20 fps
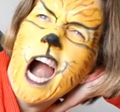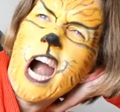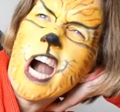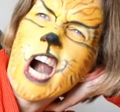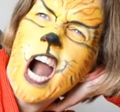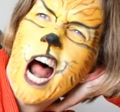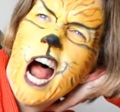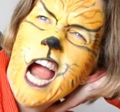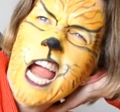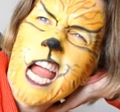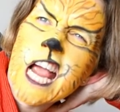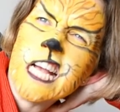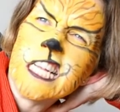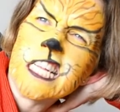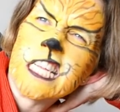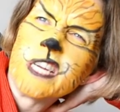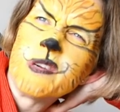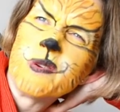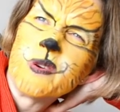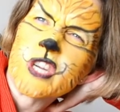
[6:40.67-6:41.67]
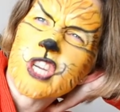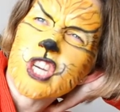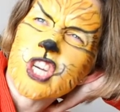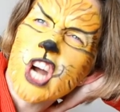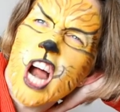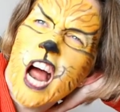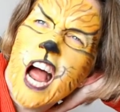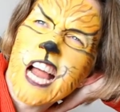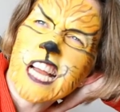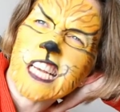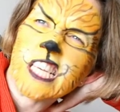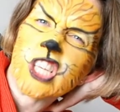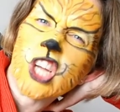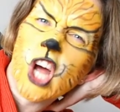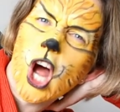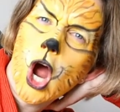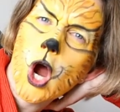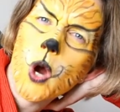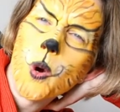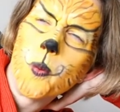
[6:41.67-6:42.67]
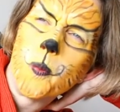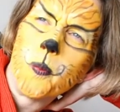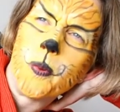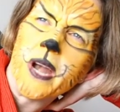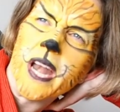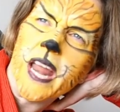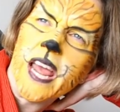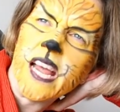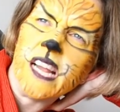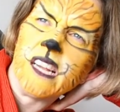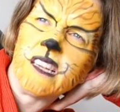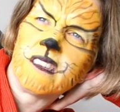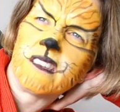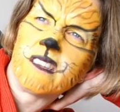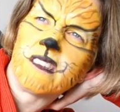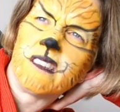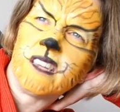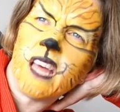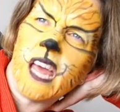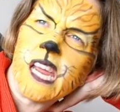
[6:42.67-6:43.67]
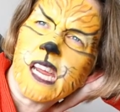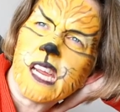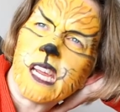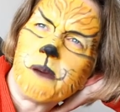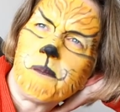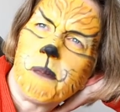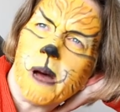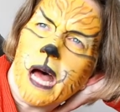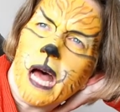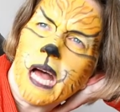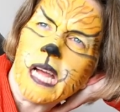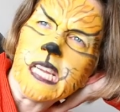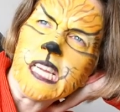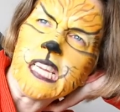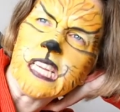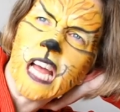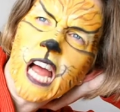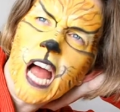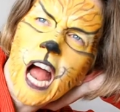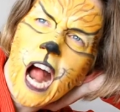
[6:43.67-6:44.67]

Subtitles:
Right as he was trying to open it to take a bite,